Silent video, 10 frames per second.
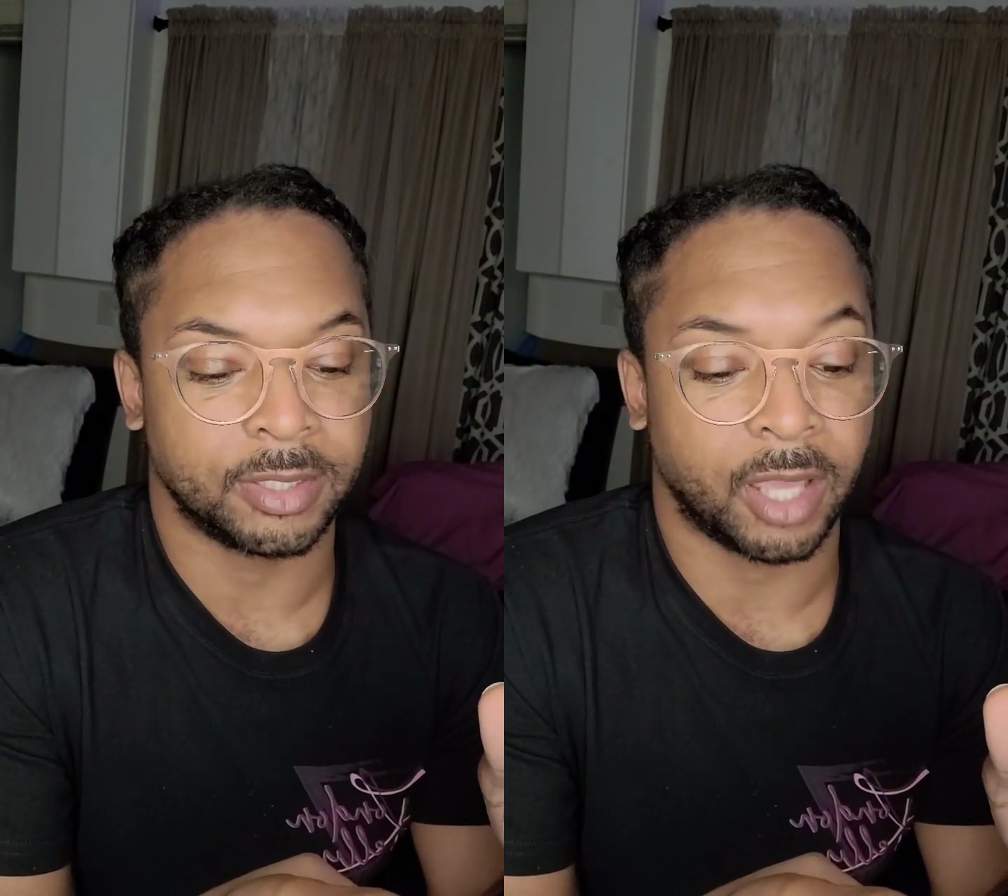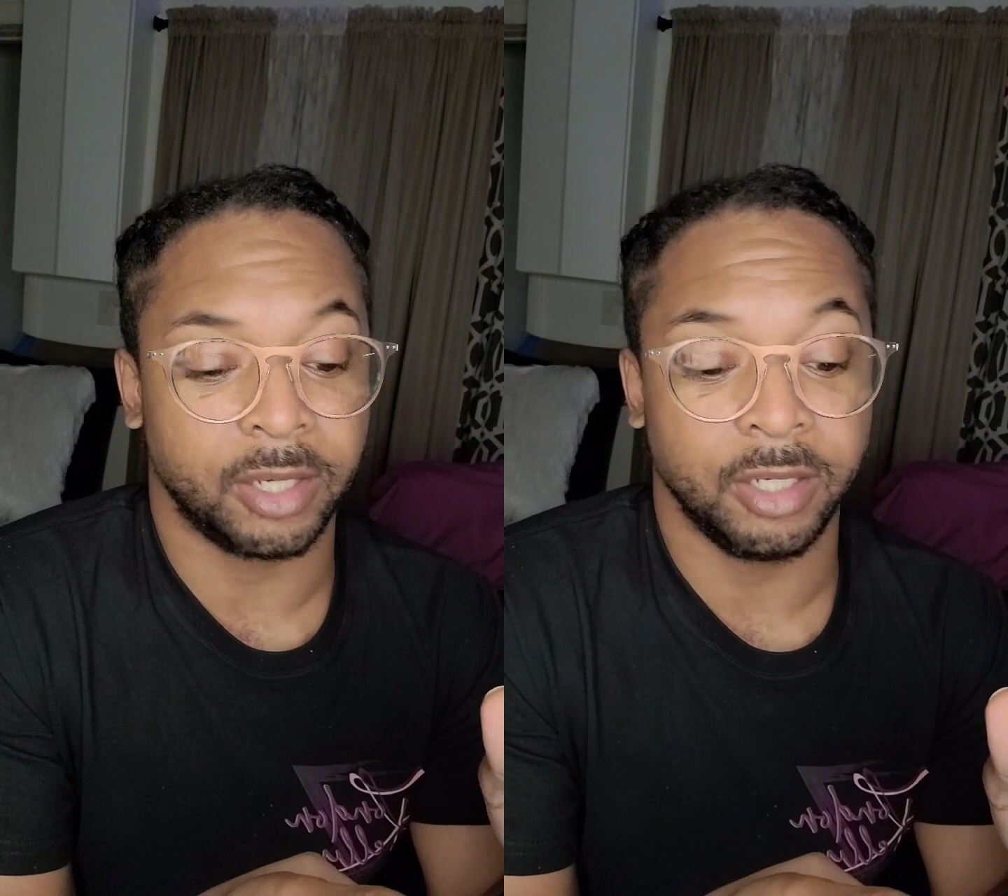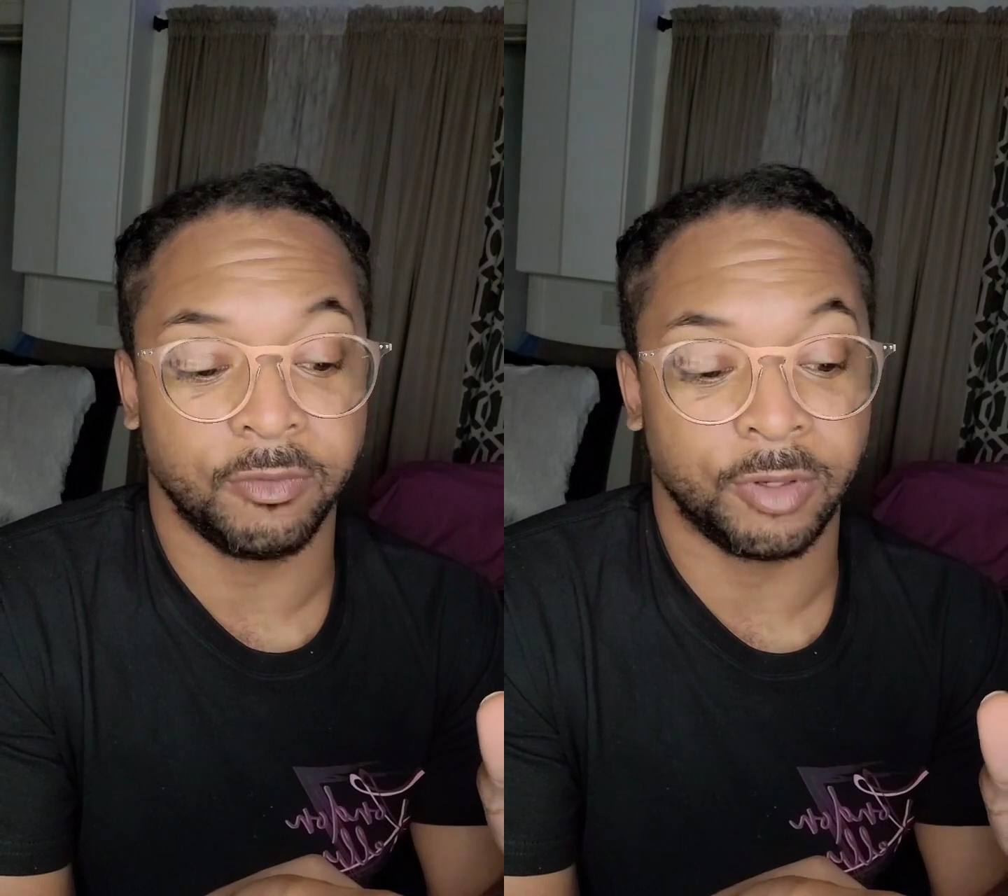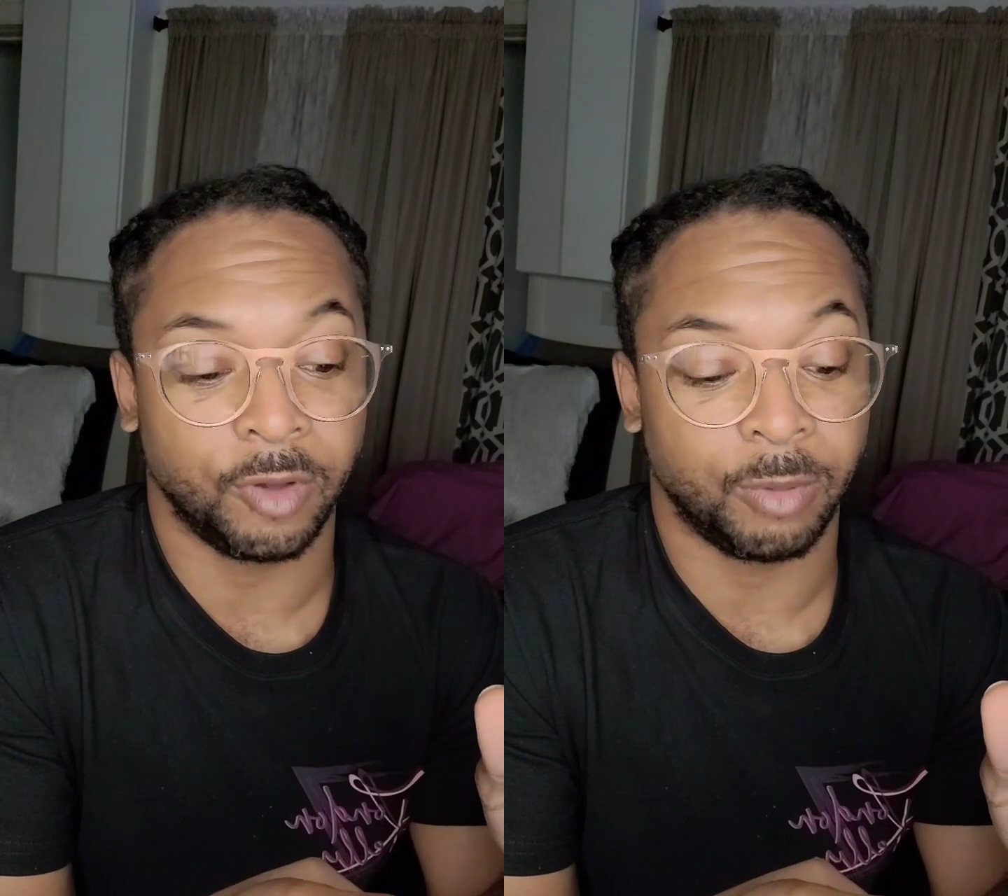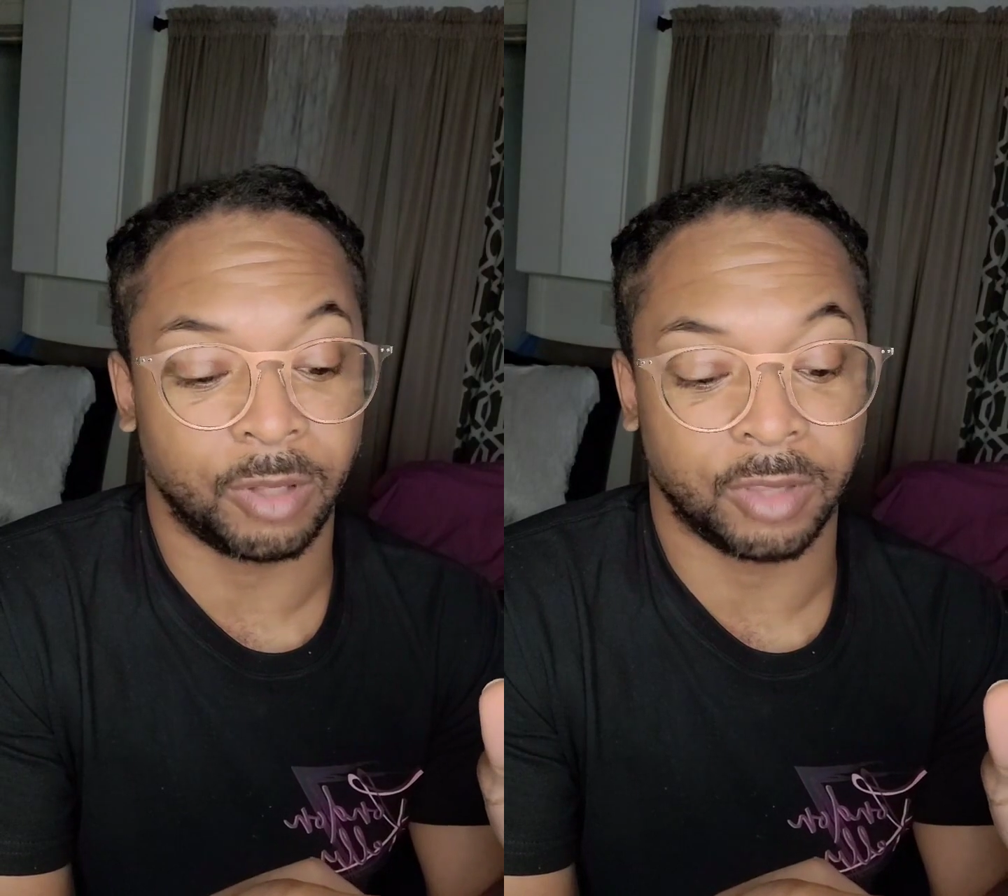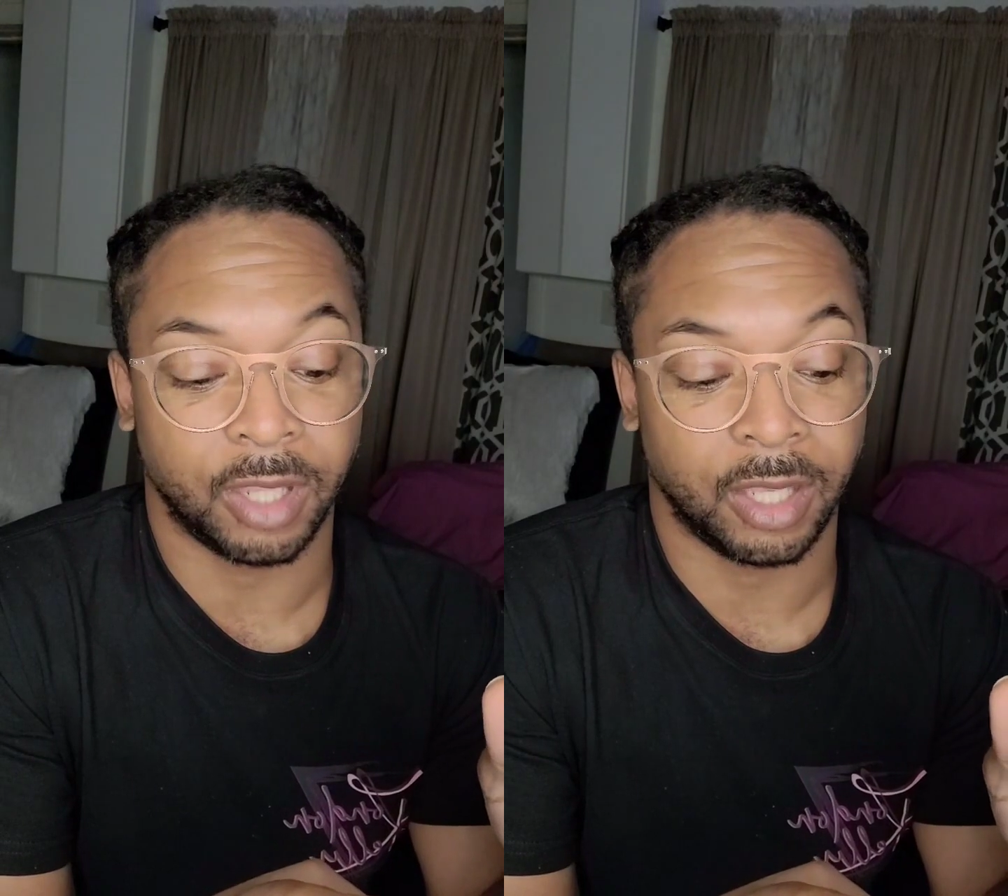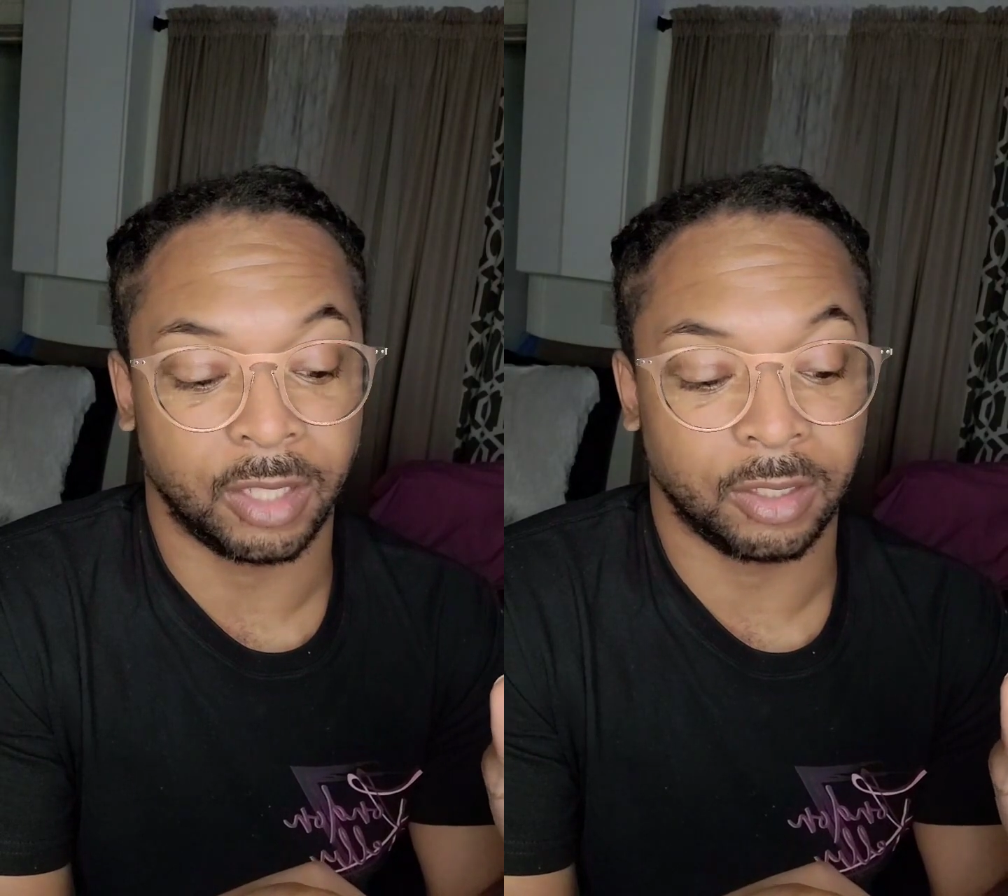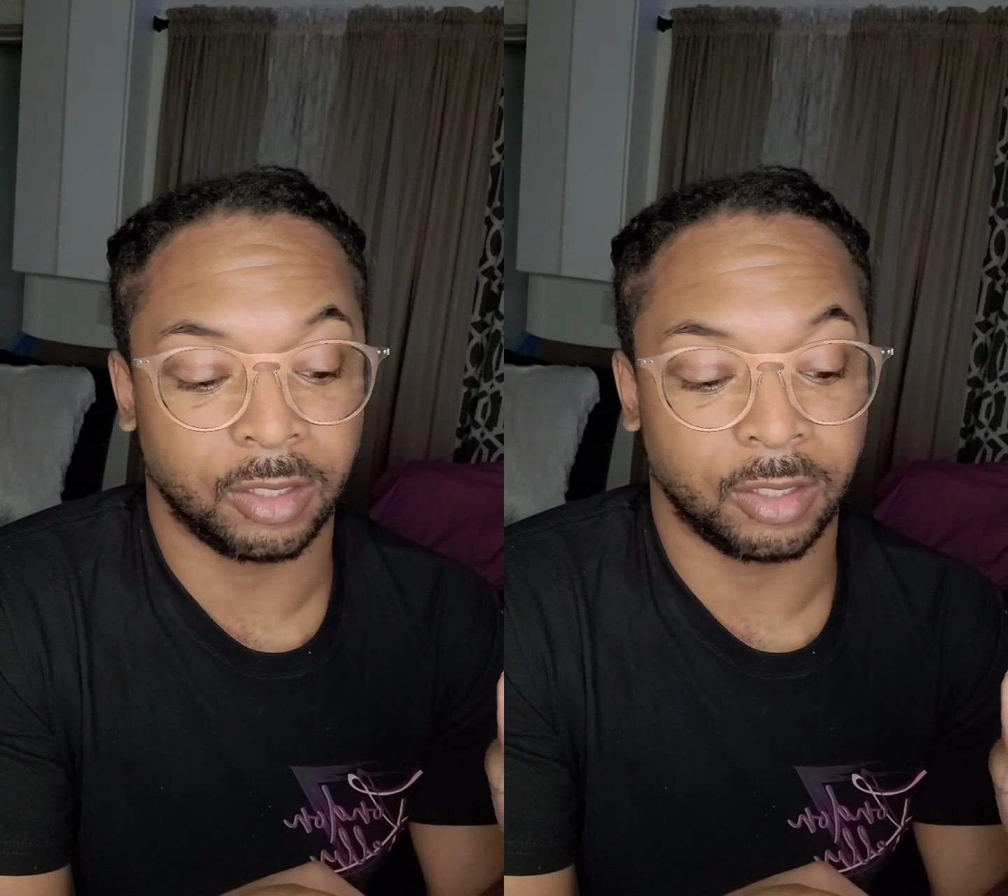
I didn't even know about that.